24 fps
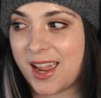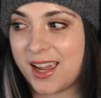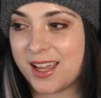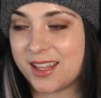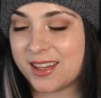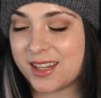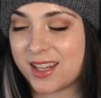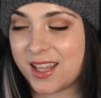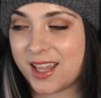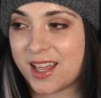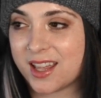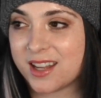
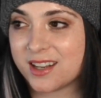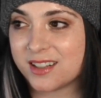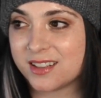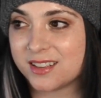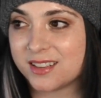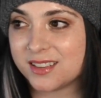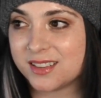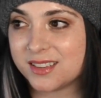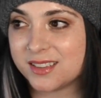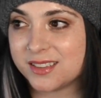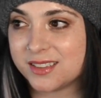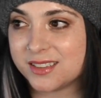And
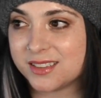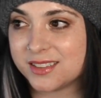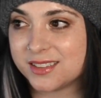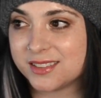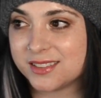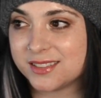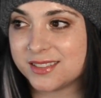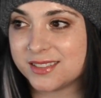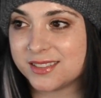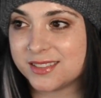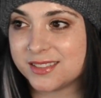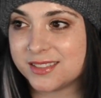then
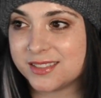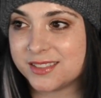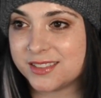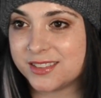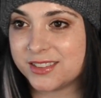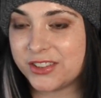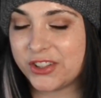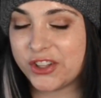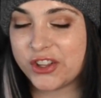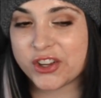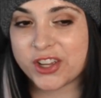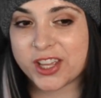
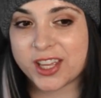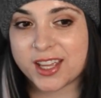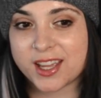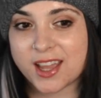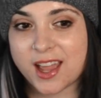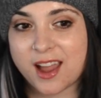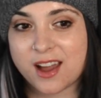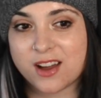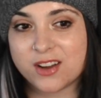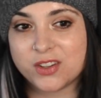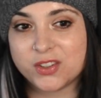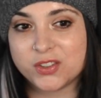
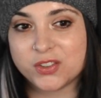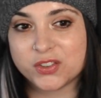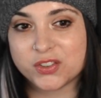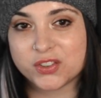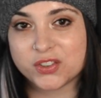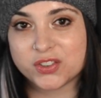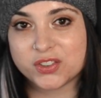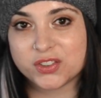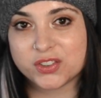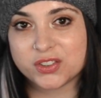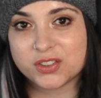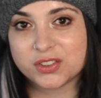looking out
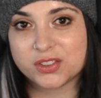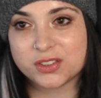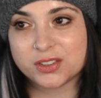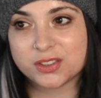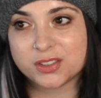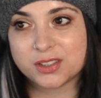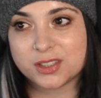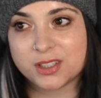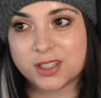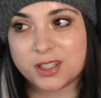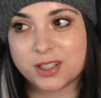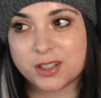
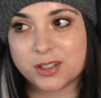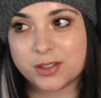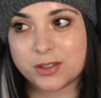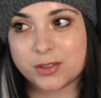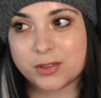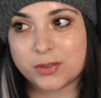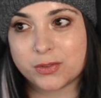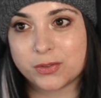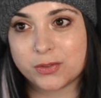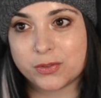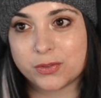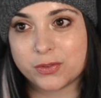
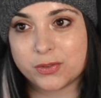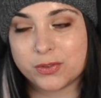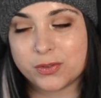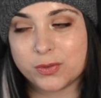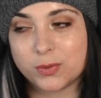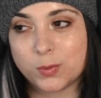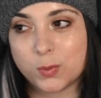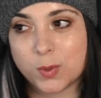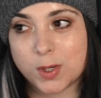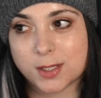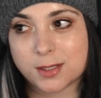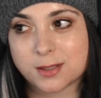of
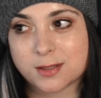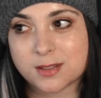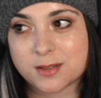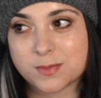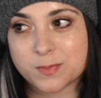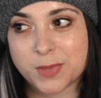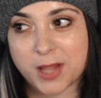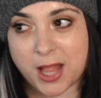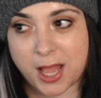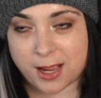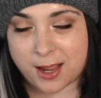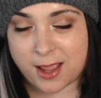one's
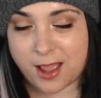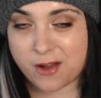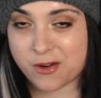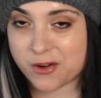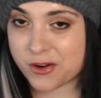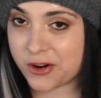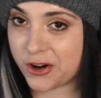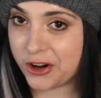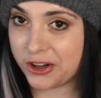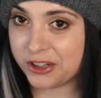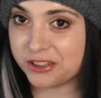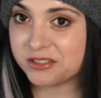
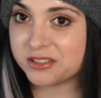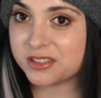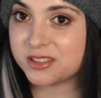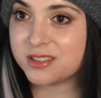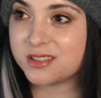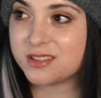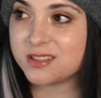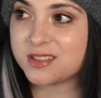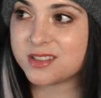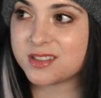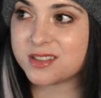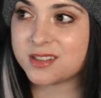blackout
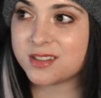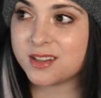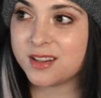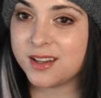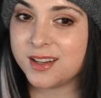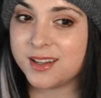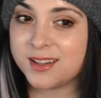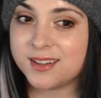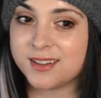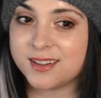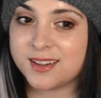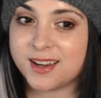curtains
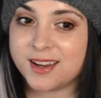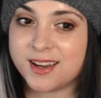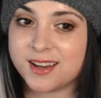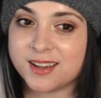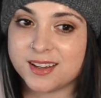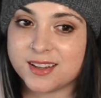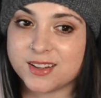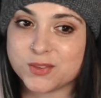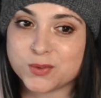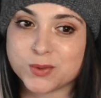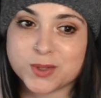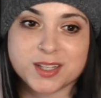
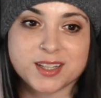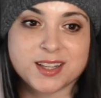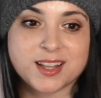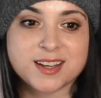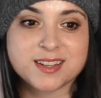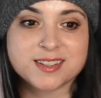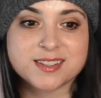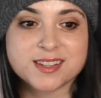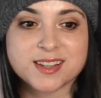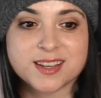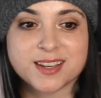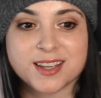and
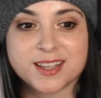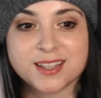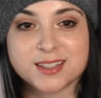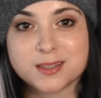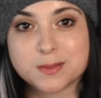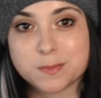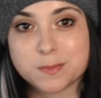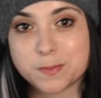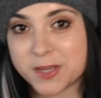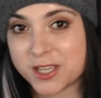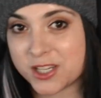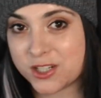realizing
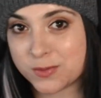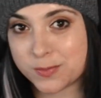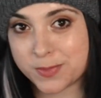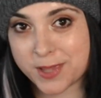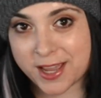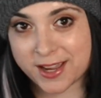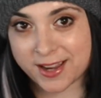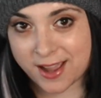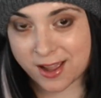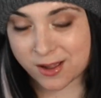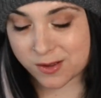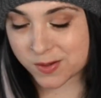it's pitch
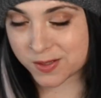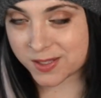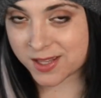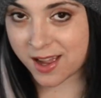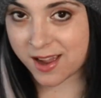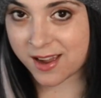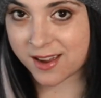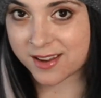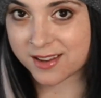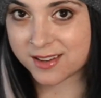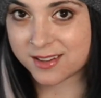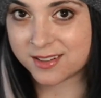black
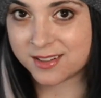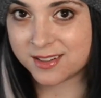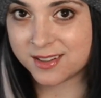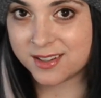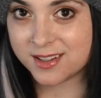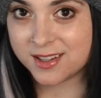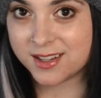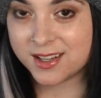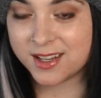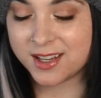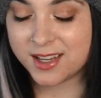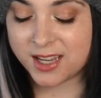outside
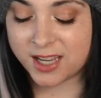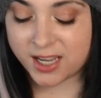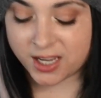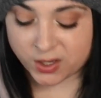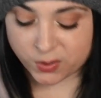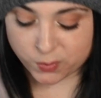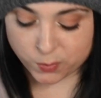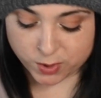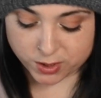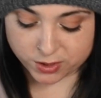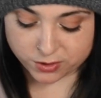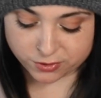
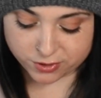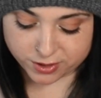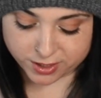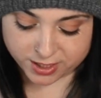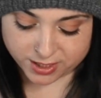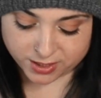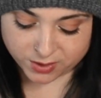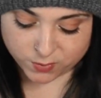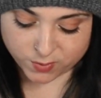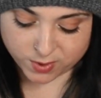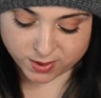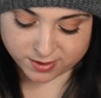and
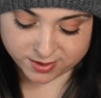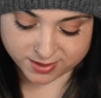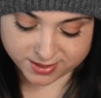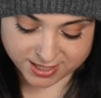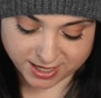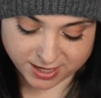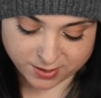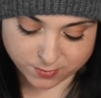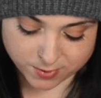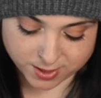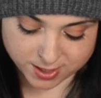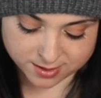wondering where the
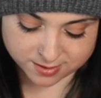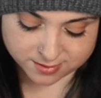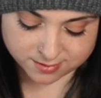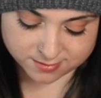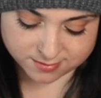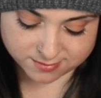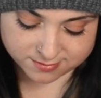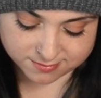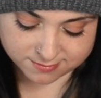day went.